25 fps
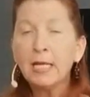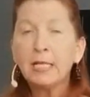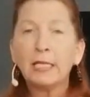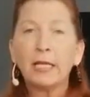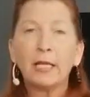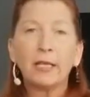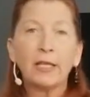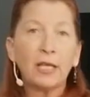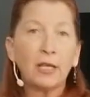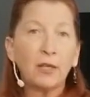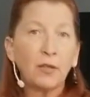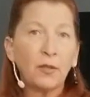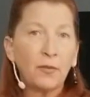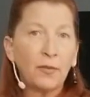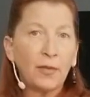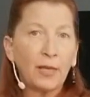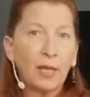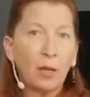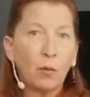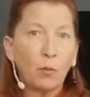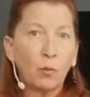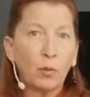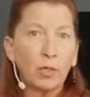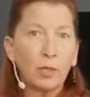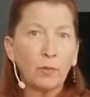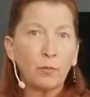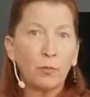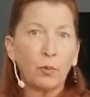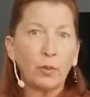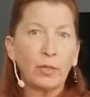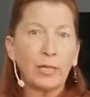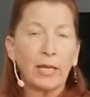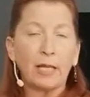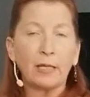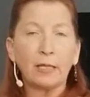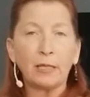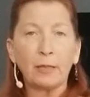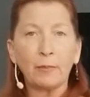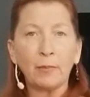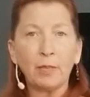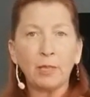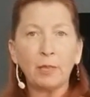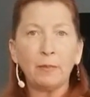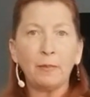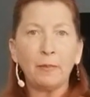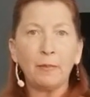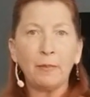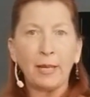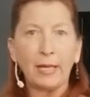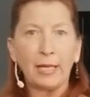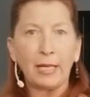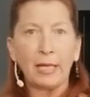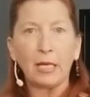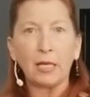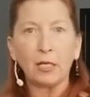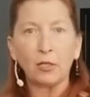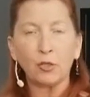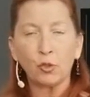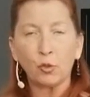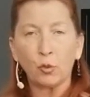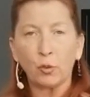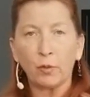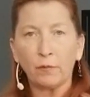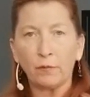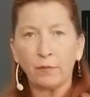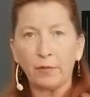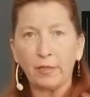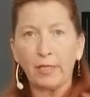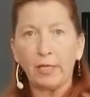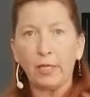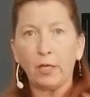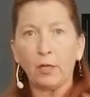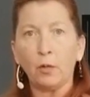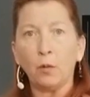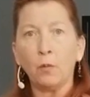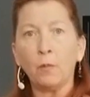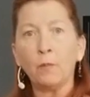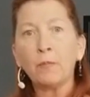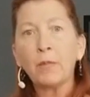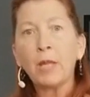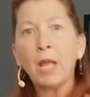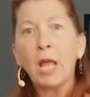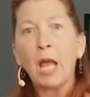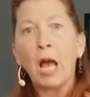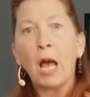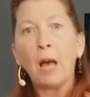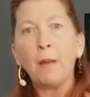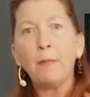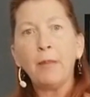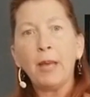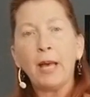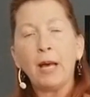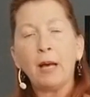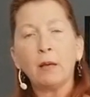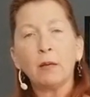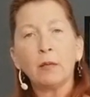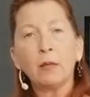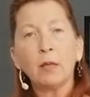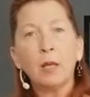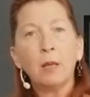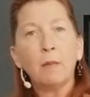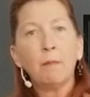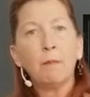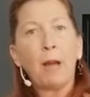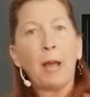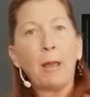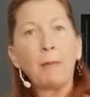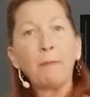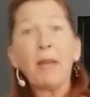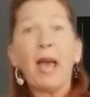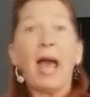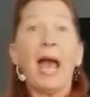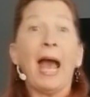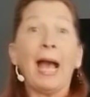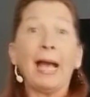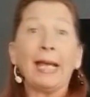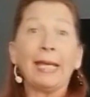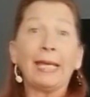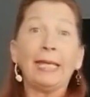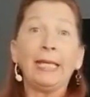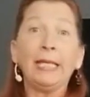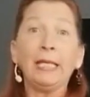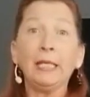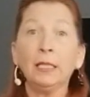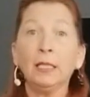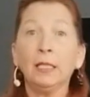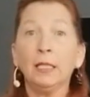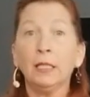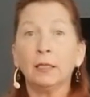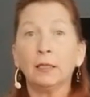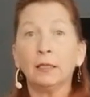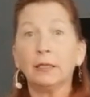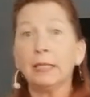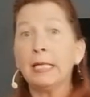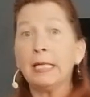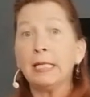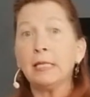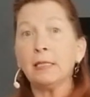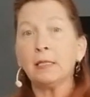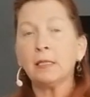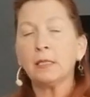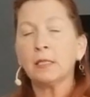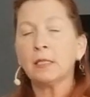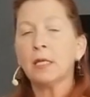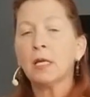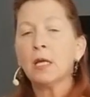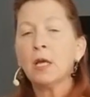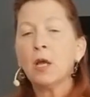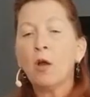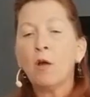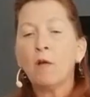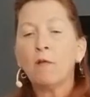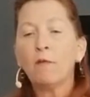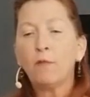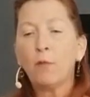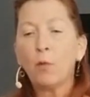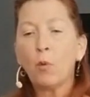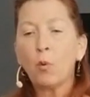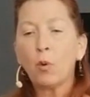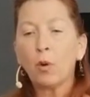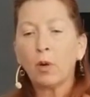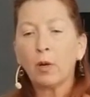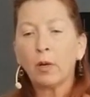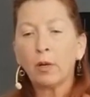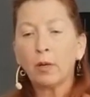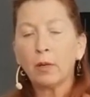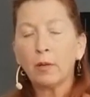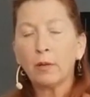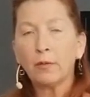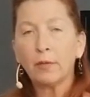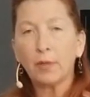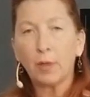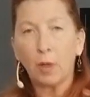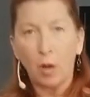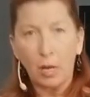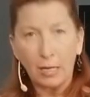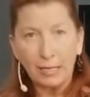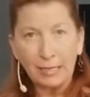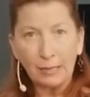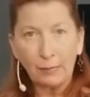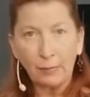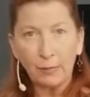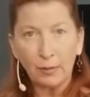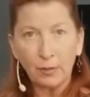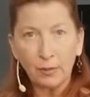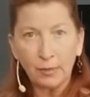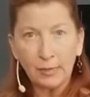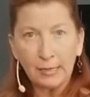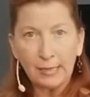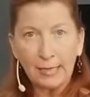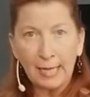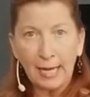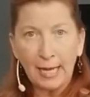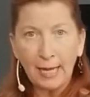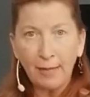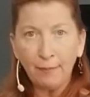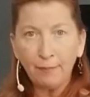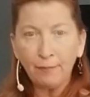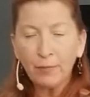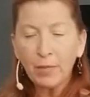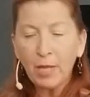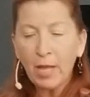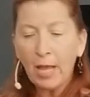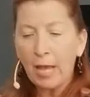Now, the other thing I wanted to point out, and I'm going to be making a short video about my packing list for the hospital stay.